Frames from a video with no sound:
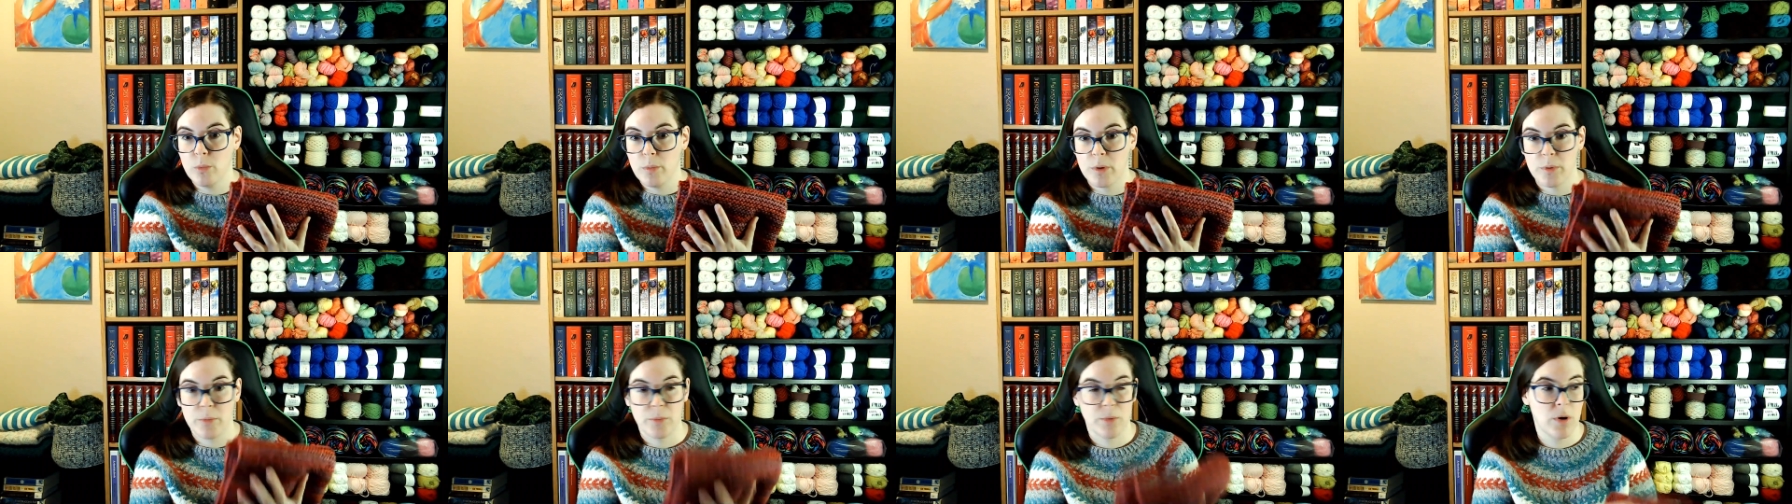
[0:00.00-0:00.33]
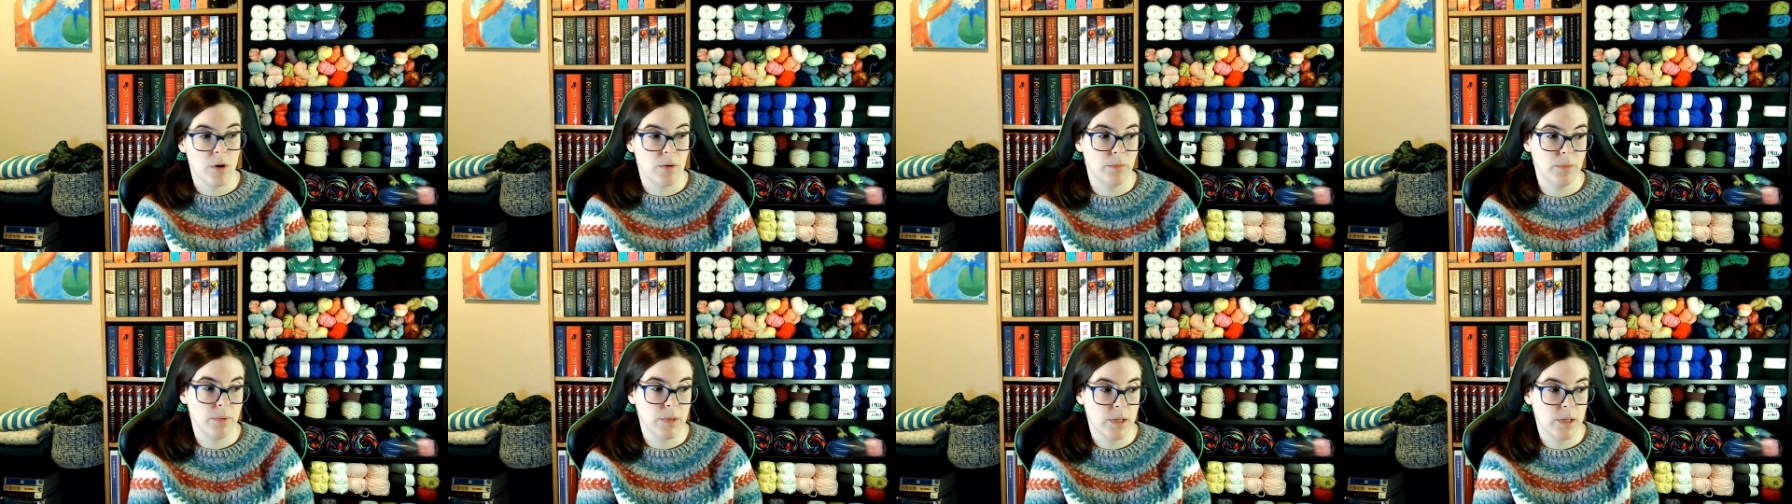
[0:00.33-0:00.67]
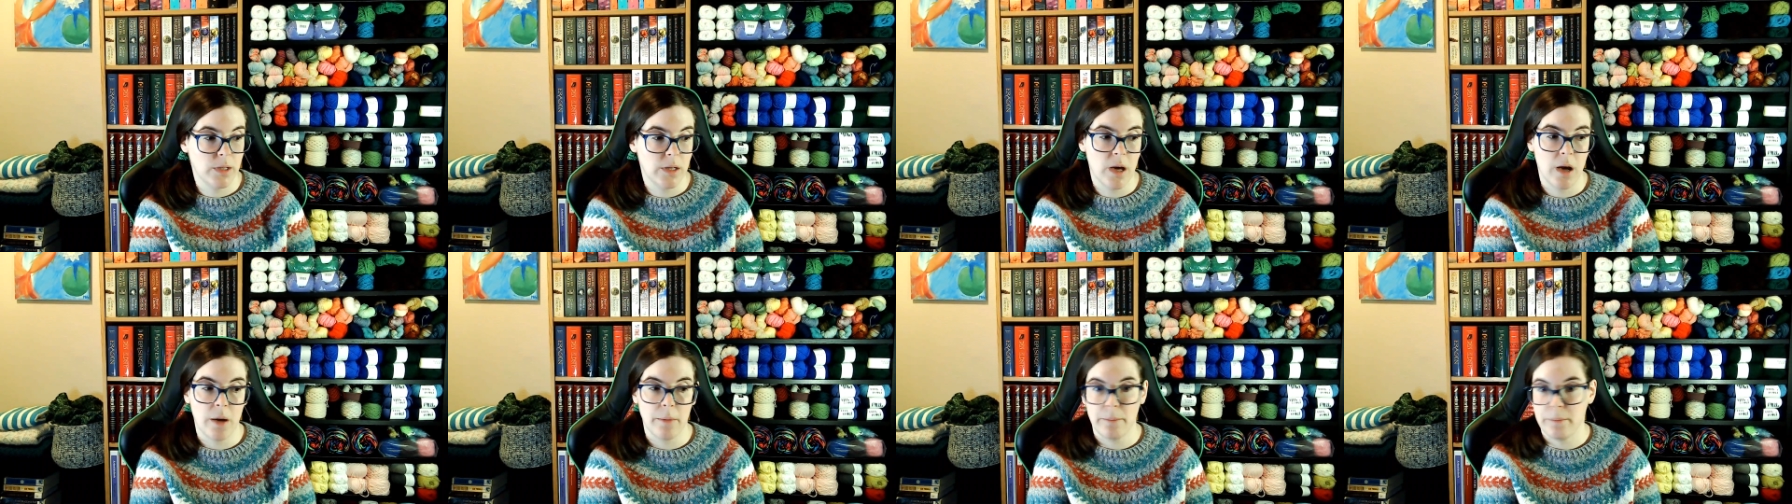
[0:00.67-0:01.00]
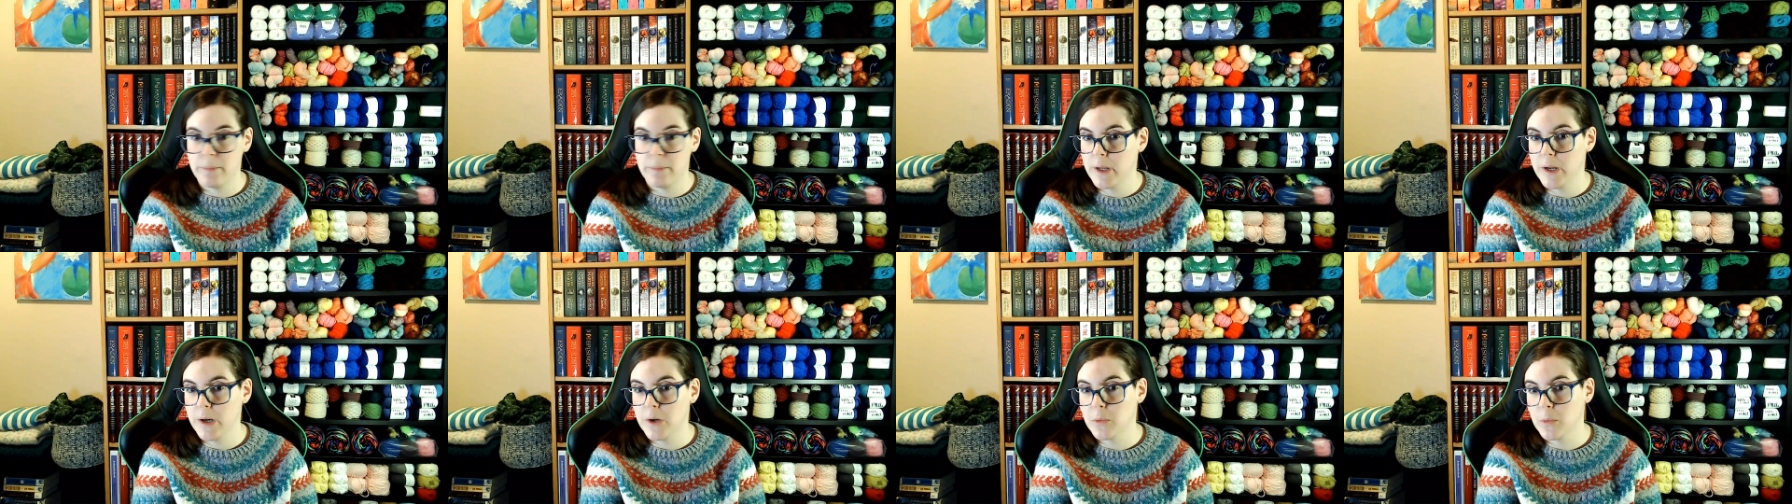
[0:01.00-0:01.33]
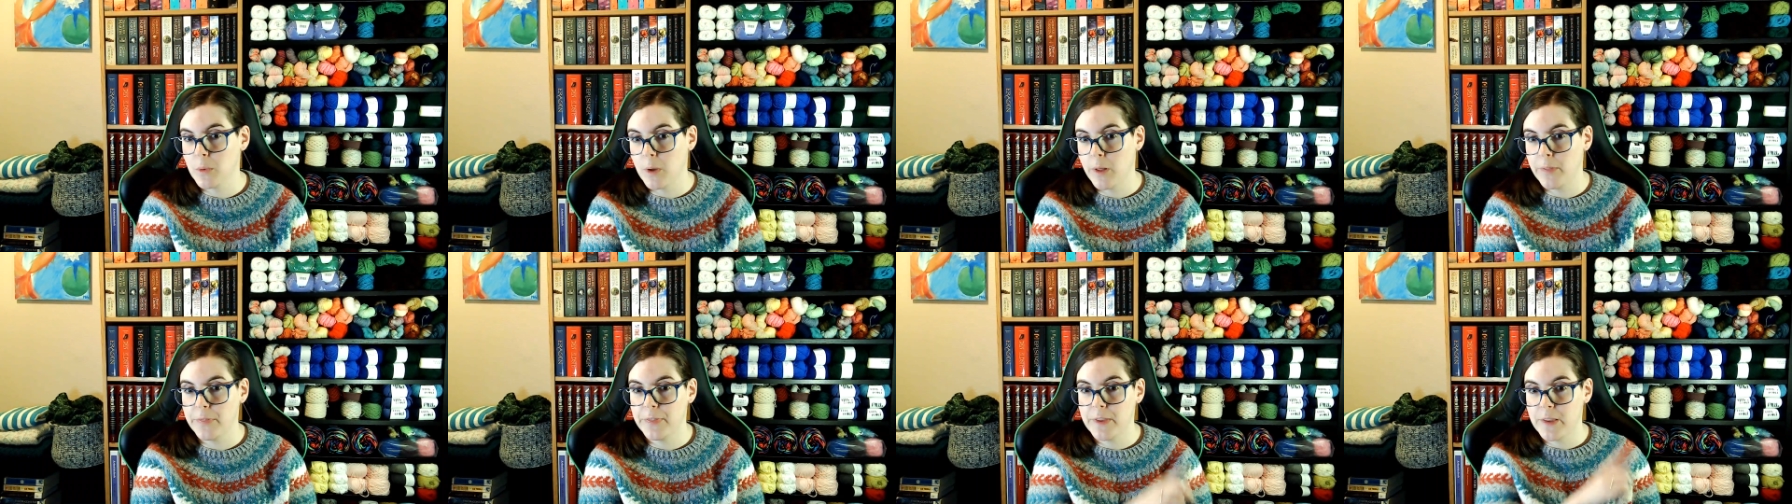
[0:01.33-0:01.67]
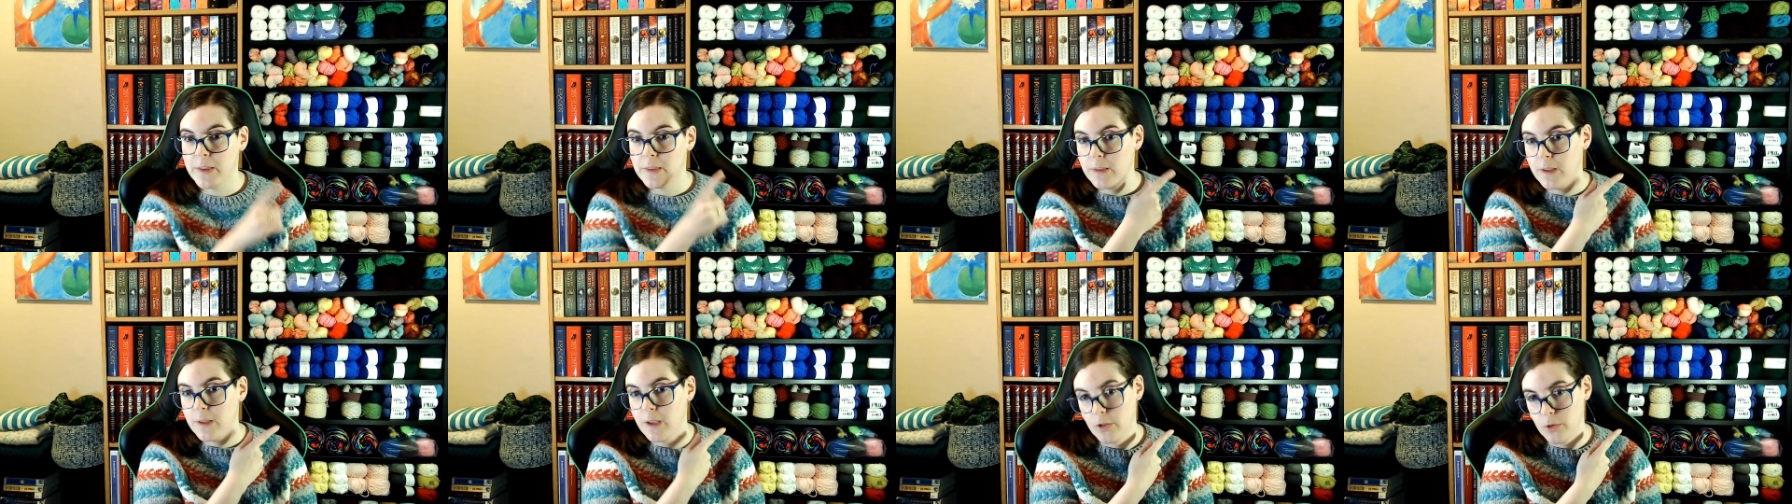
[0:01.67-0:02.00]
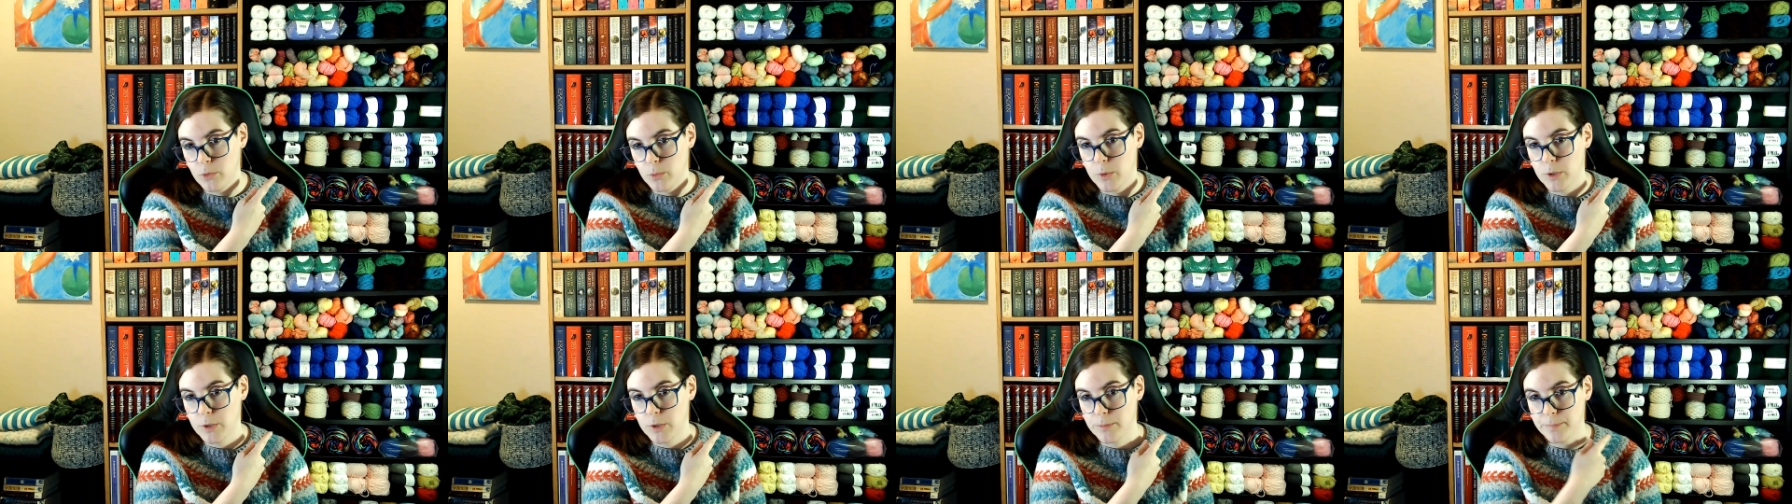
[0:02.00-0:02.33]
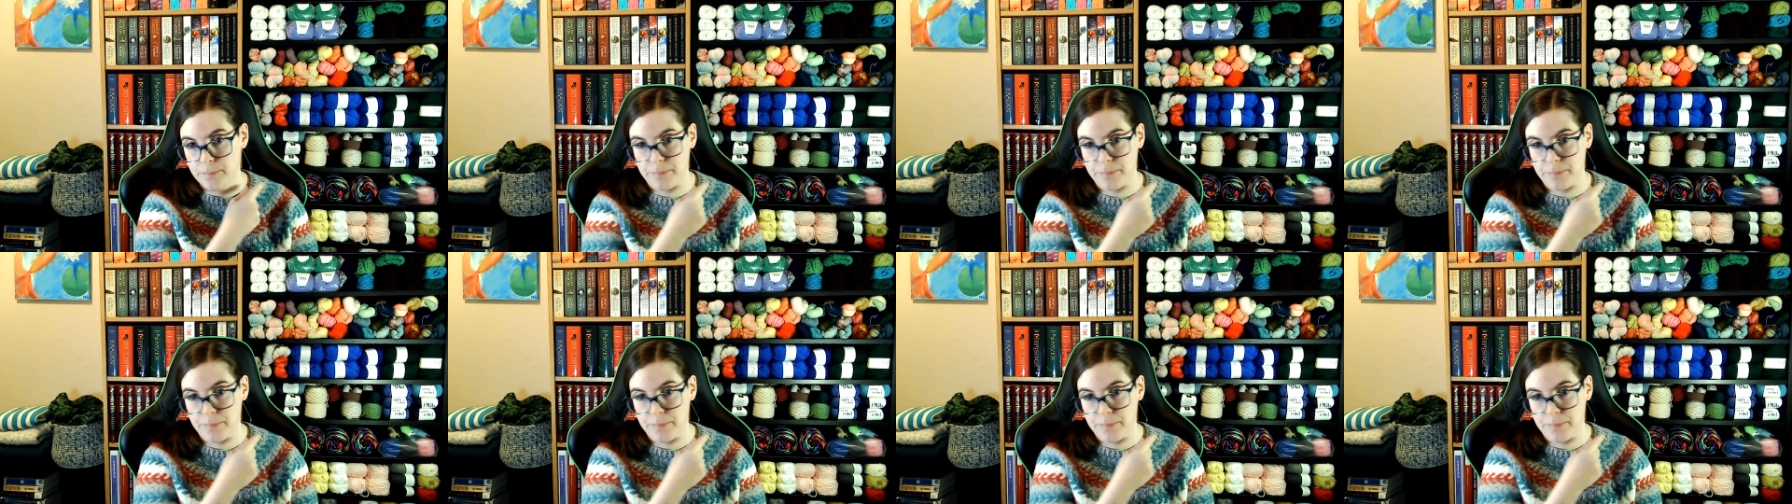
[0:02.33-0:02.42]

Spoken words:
but probably a bigger one than the other one.